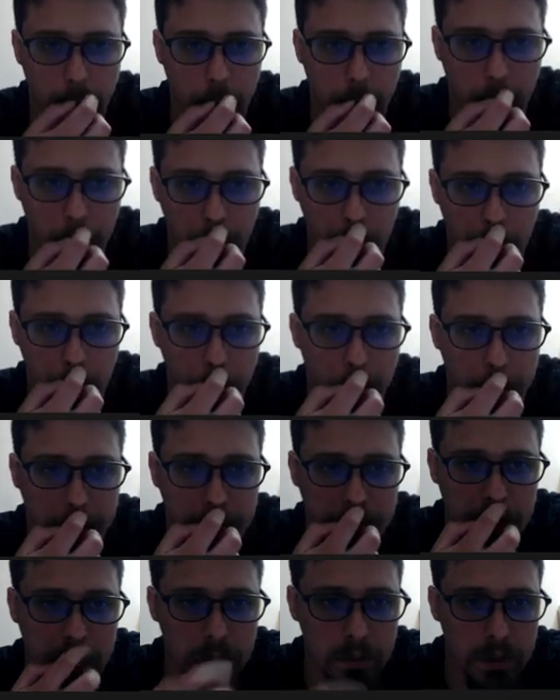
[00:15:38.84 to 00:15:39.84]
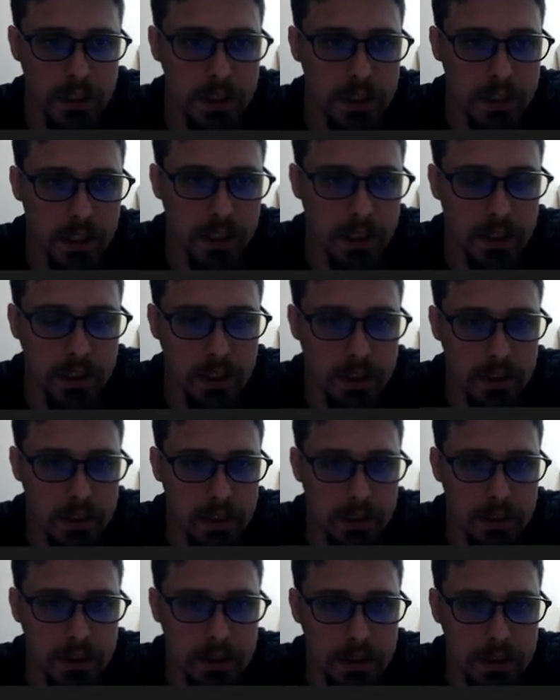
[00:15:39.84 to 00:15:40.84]
one little mistake like
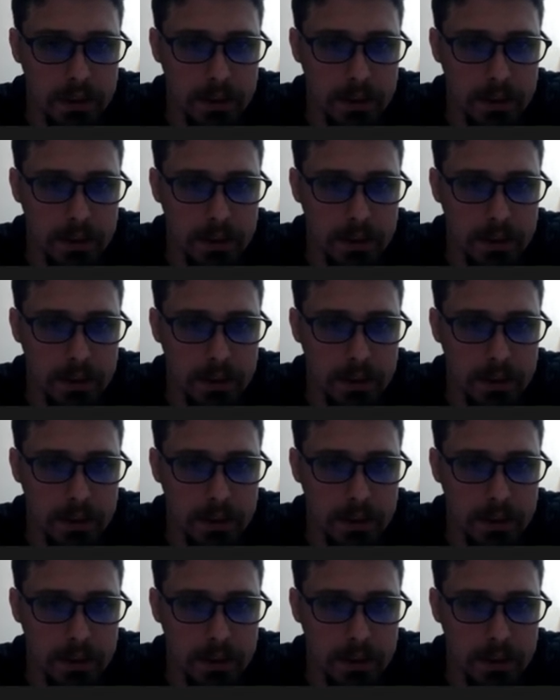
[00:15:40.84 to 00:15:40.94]
this,